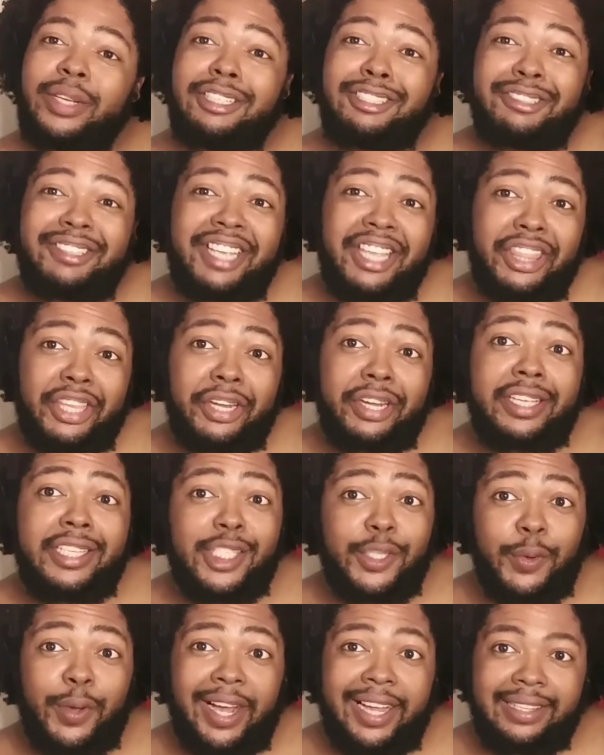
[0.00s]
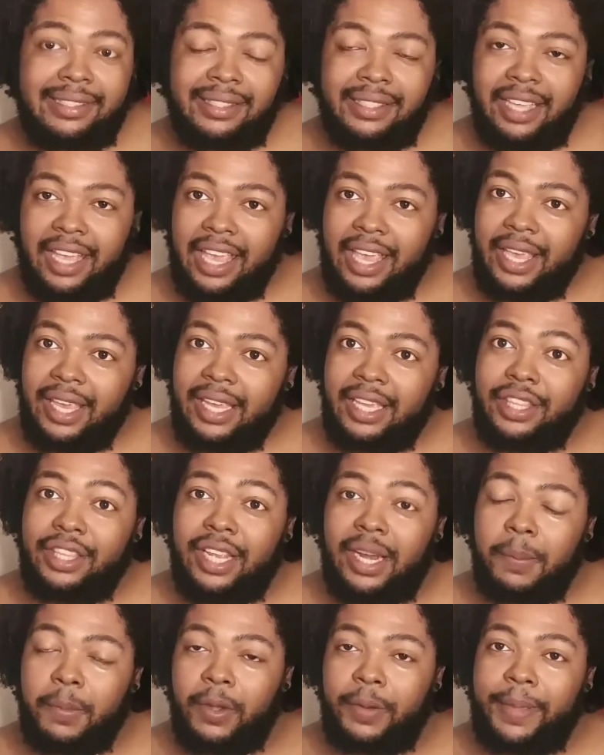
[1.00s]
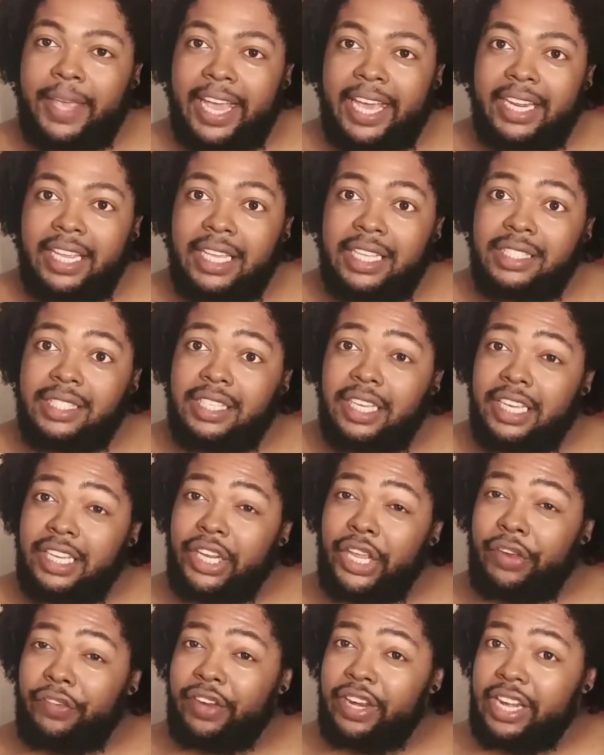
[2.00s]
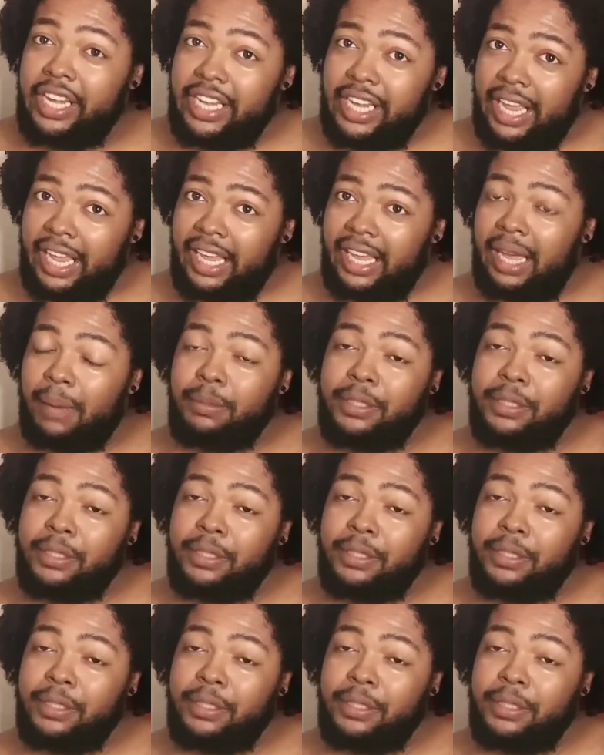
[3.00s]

20, 20, 30 squats. And then I'm going to be adding 10 every day.